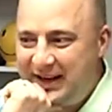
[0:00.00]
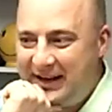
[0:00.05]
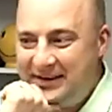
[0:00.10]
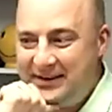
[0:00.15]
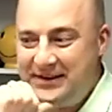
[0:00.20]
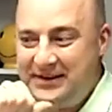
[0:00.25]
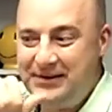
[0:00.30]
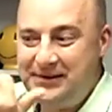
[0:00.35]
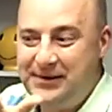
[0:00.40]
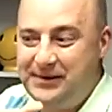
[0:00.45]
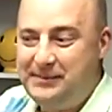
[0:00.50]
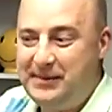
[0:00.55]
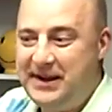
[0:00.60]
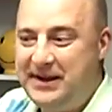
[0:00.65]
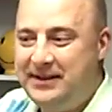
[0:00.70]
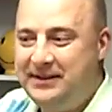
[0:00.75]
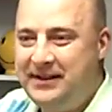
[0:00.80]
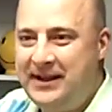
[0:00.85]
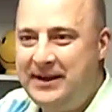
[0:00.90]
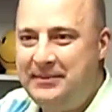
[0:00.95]
I mean, you can
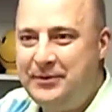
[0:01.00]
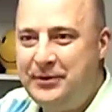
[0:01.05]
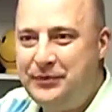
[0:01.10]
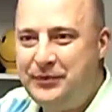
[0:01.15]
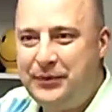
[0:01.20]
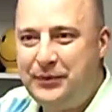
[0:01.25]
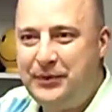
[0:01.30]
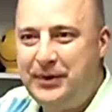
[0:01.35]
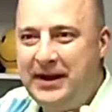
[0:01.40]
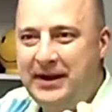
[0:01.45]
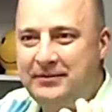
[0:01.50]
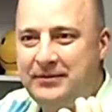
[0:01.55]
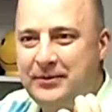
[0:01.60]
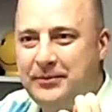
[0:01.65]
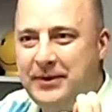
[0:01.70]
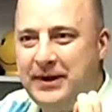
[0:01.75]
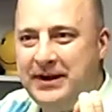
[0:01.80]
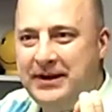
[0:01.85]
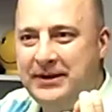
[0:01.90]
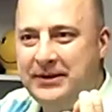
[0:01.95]
make a label for
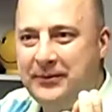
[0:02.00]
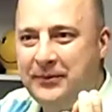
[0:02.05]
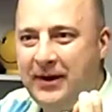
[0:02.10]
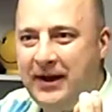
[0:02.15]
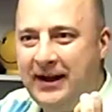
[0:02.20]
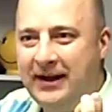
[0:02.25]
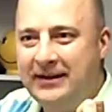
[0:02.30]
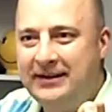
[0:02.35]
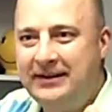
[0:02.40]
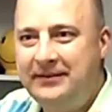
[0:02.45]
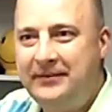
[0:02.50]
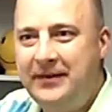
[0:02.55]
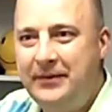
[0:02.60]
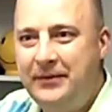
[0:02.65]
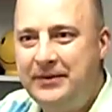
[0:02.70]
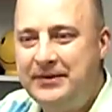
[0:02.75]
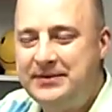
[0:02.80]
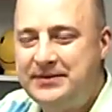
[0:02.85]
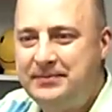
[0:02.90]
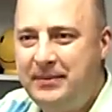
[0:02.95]
whatever weight you want. If he
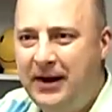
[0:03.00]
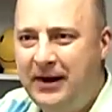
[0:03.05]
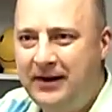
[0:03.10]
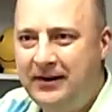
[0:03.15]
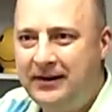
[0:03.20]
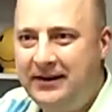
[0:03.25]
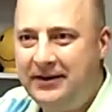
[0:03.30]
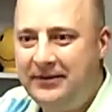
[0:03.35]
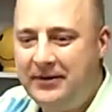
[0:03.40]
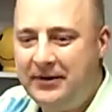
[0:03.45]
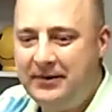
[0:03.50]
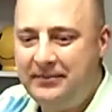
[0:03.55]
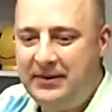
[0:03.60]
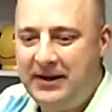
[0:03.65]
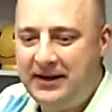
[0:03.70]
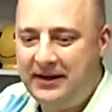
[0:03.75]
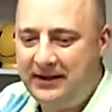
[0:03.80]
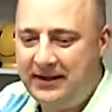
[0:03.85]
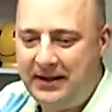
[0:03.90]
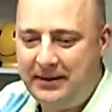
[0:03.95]
was smart, he would have
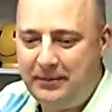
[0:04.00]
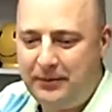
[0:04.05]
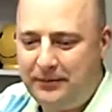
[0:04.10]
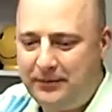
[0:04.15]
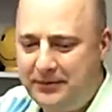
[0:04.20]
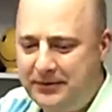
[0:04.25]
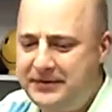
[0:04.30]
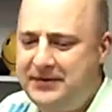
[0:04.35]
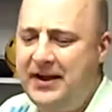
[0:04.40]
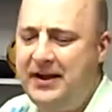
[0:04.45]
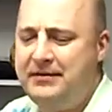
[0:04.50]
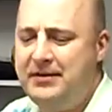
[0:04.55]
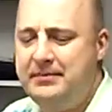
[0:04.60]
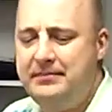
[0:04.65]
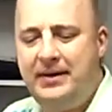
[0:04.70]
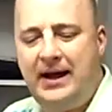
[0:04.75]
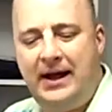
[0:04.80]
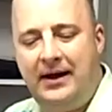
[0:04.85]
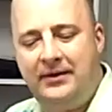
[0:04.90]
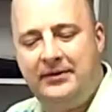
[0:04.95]
made a label for
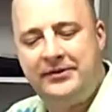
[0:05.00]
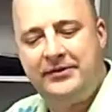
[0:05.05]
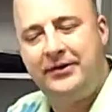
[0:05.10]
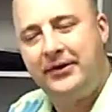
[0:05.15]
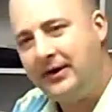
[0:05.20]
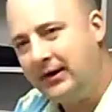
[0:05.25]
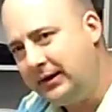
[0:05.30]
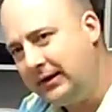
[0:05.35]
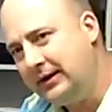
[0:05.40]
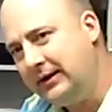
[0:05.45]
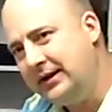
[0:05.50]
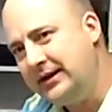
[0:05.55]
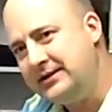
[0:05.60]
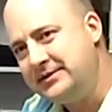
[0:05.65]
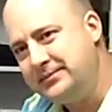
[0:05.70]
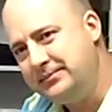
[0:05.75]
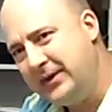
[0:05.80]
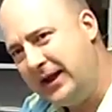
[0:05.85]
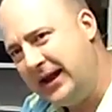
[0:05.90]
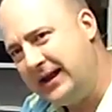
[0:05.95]
7 pounds, so it at
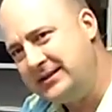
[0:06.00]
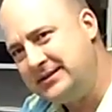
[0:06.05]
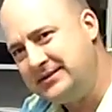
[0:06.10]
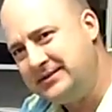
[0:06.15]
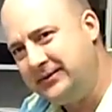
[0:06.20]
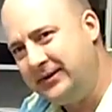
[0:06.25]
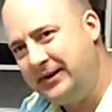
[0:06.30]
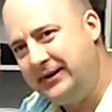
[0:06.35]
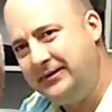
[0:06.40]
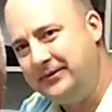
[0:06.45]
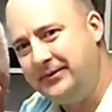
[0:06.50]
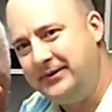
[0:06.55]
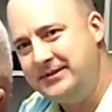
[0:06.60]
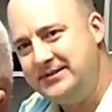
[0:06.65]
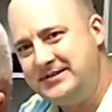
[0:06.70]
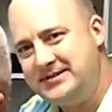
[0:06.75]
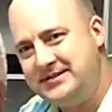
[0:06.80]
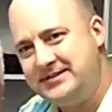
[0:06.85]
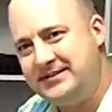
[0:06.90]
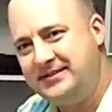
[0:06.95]
least matched what it
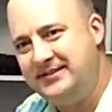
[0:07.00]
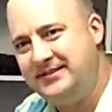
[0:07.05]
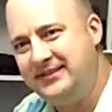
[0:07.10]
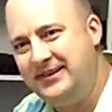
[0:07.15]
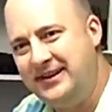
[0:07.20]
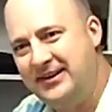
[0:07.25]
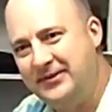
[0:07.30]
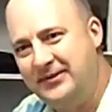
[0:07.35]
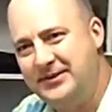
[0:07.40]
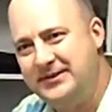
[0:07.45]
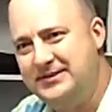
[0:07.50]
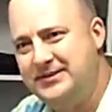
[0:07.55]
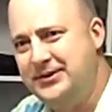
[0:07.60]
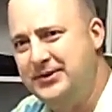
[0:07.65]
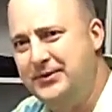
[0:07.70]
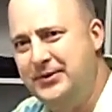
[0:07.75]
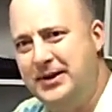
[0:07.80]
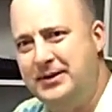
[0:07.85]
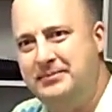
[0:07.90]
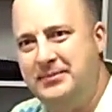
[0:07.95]
was
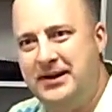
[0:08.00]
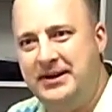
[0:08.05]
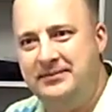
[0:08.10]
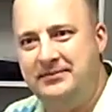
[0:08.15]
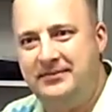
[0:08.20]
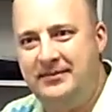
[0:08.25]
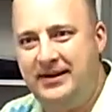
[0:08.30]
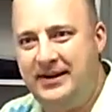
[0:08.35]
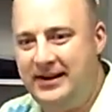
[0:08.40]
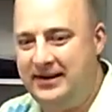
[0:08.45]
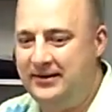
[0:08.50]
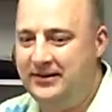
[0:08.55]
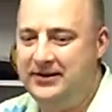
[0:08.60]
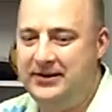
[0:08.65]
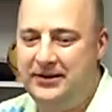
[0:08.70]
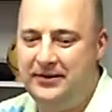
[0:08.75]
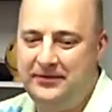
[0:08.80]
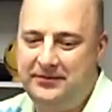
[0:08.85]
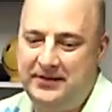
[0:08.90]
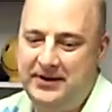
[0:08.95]
doing. But I don't
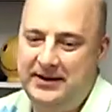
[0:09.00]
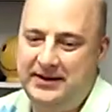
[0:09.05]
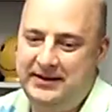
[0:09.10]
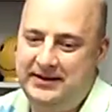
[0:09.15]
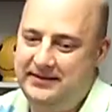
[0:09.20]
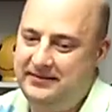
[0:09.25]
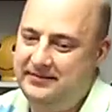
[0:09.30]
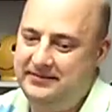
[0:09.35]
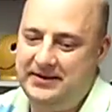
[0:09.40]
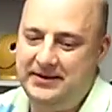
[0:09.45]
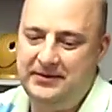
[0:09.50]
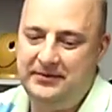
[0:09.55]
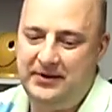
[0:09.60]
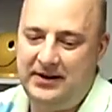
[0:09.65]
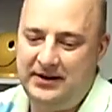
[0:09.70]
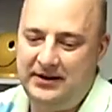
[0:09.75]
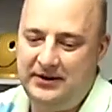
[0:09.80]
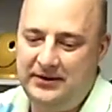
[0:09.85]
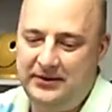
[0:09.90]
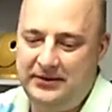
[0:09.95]
know if he didn't
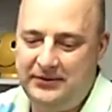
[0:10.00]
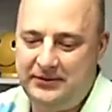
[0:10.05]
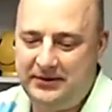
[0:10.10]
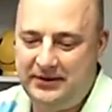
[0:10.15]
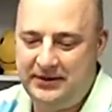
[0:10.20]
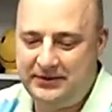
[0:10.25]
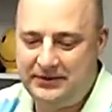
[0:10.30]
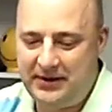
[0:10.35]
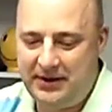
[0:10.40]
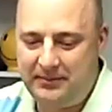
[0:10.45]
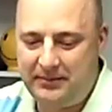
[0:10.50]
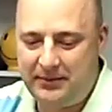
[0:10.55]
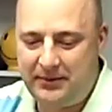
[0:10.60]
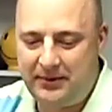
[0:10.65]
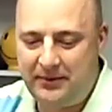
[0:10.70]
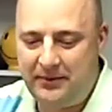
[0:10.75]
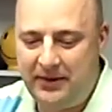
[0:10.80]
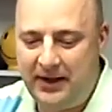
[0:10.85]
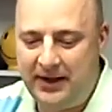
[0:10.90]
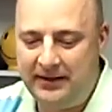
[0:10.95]
want to go through the trouble
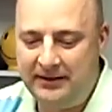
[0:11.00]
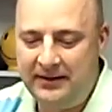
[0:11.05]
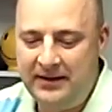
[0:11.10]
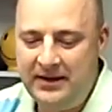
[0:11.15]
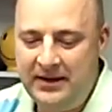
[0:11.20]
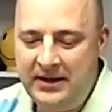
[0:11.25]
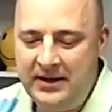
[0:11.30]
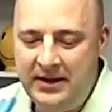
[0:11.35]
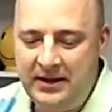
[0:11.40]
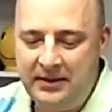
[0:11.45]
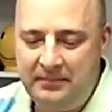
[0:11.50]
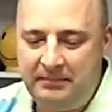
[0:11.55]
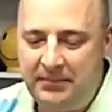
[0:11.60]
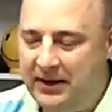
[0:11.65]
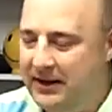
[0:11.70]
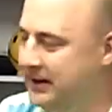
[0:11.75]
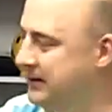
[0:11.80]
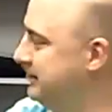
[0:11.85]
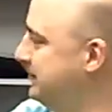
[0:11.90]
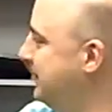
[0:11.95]
or what.
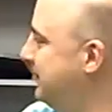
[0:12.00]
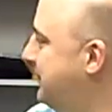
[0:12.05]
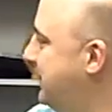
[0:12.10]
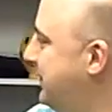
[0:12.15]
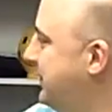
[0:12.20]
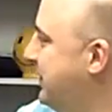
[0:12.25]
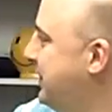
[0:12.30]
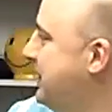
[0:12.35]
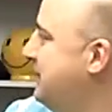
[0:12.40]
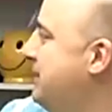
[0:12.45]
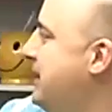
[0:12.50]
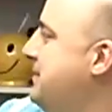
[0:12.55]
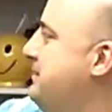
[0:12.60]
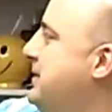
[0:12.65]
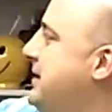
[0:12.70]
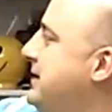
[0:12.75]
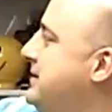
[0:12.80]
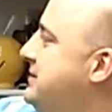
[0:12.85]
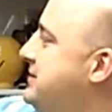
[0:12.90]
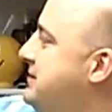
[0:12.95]
But if you look at my
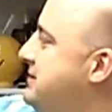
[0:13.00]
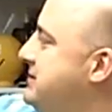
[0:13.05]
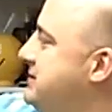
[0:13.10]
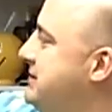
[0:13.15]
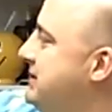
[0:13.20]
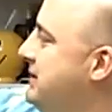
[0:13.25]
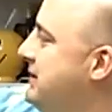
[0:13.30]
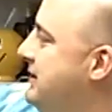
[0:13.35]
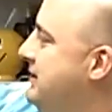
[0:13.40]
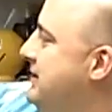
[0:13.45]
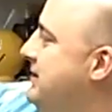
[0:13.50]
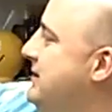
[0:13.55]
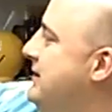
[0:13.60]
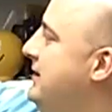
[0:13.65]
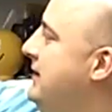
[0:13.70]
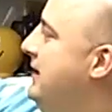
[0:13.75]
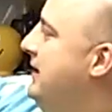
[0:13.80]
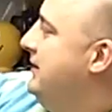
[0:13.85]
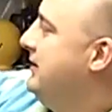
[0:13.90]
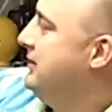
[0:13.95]
pictures,
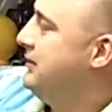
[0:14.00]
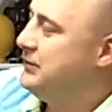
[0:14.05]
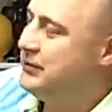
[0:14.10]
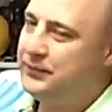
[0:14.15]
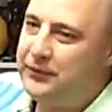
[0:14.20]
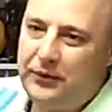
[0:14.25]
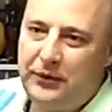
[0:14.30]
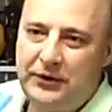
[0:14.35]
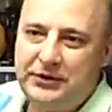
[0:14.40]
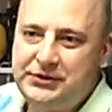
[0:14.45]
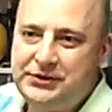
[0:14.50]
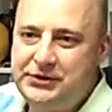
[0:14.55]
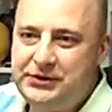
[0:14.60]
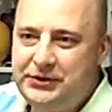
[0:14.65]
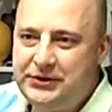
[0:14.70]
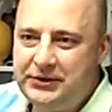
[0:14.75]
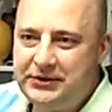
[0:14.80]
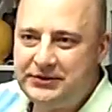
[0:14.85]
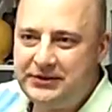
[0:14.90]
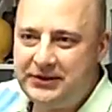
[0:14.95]
all those 4
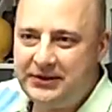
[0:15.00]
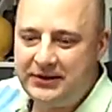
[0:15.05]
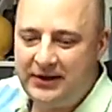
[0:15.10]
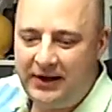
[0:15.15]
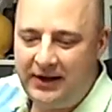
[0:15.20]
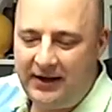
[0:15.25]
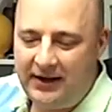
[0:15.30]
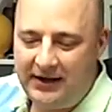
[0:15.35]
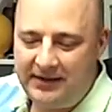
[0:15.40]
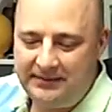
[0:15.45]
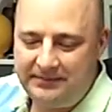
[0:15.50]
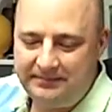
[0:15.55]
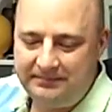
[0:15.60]
shooters are gone.